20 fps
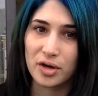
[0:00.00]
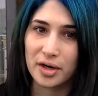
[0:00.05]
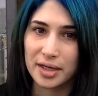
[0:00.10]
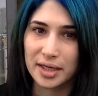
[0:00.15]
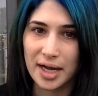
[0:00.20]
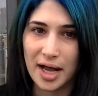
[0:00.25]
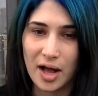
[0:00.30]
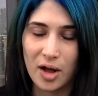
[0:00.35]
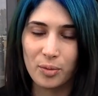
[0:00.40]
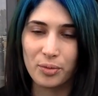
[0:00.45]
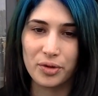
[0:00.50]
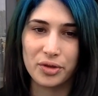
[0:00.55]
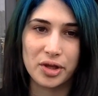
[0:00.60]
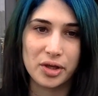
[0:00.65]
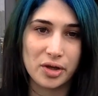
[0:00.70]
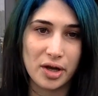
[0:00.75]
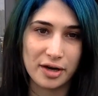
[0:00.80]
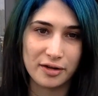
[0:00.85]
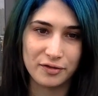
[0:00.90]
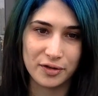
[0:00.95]
it can help with a
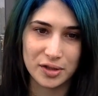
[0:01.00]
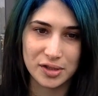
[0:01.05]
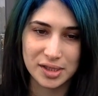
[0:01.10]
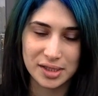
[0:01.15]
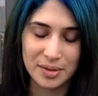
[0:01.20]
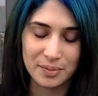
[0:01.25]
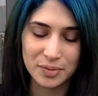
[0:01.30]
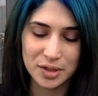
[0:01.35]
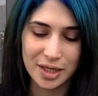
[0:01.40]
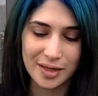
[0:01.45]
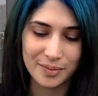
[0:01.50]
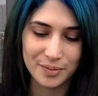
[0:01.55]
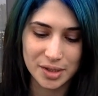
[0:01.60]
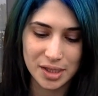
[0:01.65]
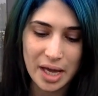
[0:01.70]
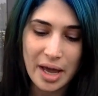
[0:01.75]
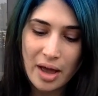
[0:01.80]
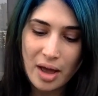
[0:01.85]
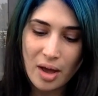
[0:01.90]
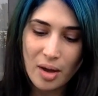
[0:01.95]
lot of your symptoms,
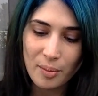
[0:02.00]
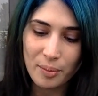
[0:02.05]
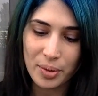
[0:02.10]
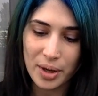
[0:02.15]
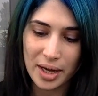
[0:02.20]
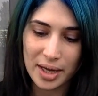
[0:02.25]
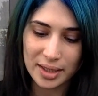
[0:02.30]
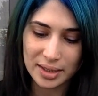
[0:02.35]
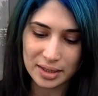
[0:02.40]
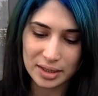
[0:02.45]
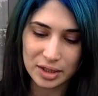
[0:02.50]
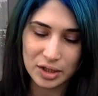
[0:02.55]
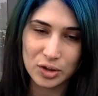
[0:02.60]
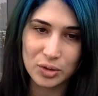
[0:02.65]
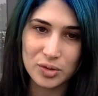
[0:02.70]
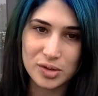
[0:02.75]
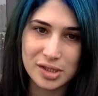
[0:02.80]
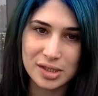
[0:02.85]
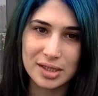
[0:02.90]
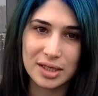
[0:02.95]
but
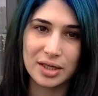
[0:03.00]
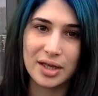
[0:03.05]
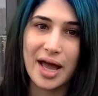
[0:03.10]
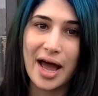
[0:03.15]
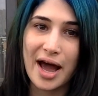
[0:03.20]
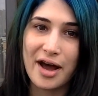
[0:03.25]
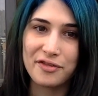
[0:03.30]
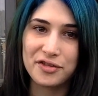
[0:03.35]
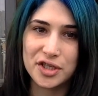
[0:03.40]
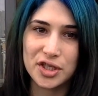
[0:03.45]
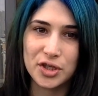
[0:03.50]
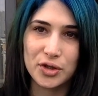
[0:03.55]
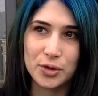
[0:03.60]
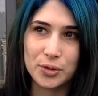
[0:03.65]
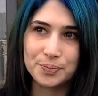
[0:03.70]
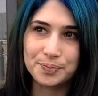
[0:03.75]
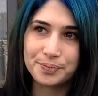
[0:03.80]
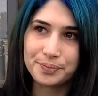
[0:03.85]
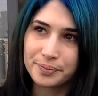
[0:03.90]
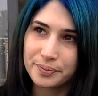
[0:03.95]
you still have
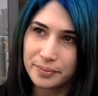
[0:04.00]
to